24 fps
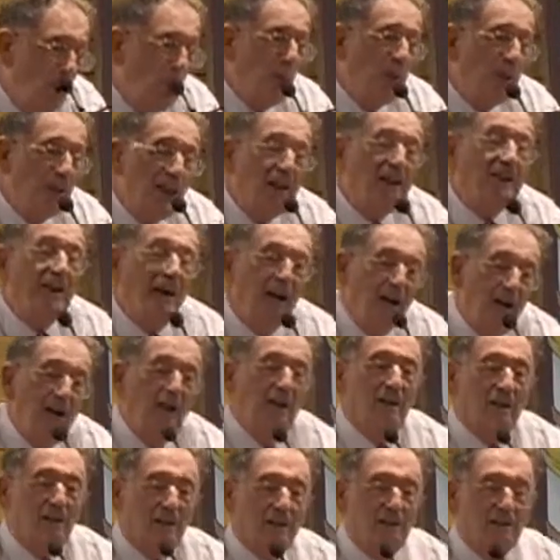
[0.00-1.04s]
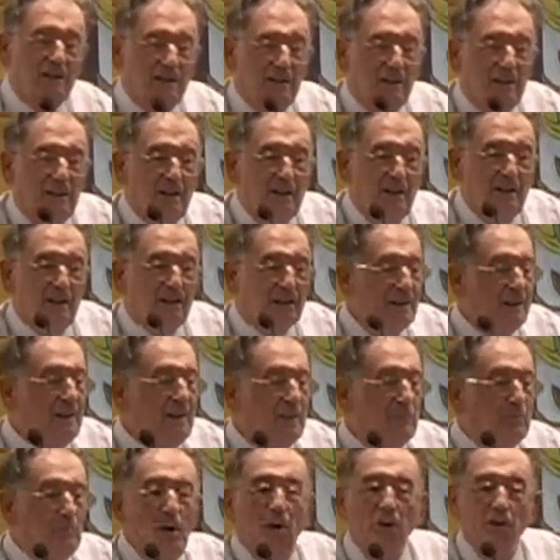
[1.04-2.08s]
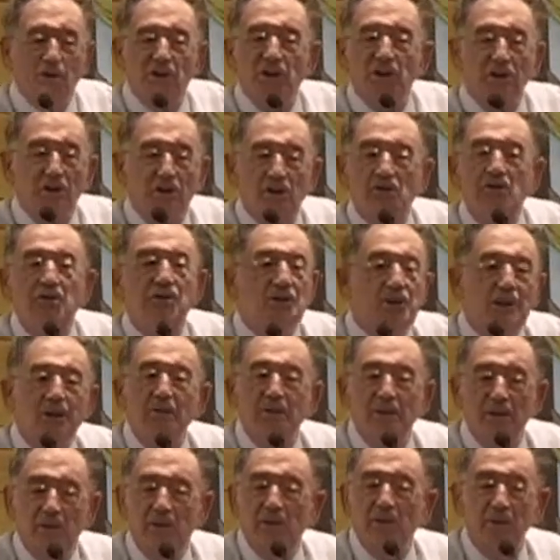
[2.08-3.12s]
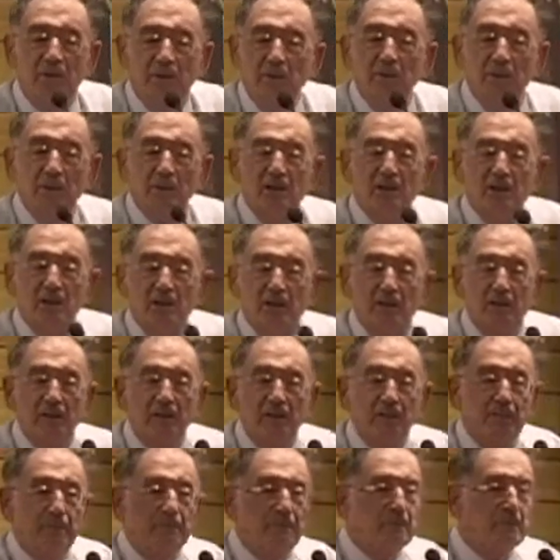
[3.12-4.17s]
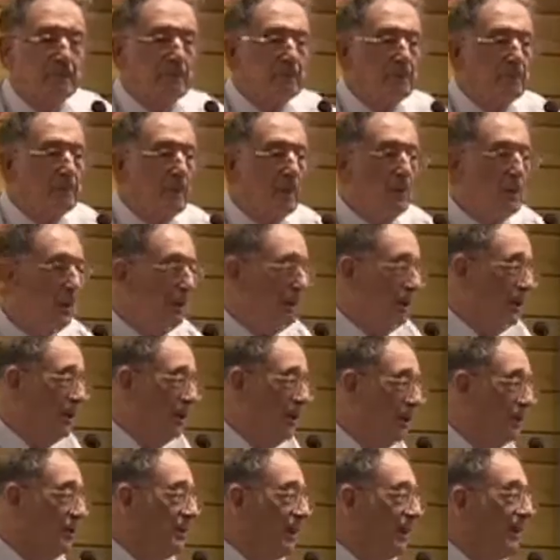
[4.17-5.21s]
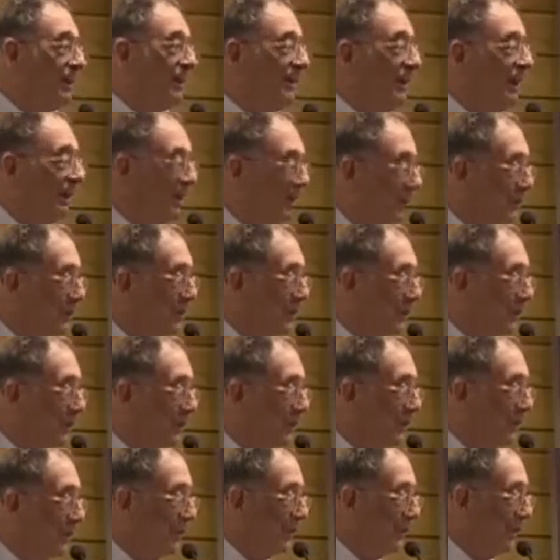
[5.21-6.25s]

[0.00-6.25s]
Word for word: Who then are the most extreme extremists? Well, we know their names.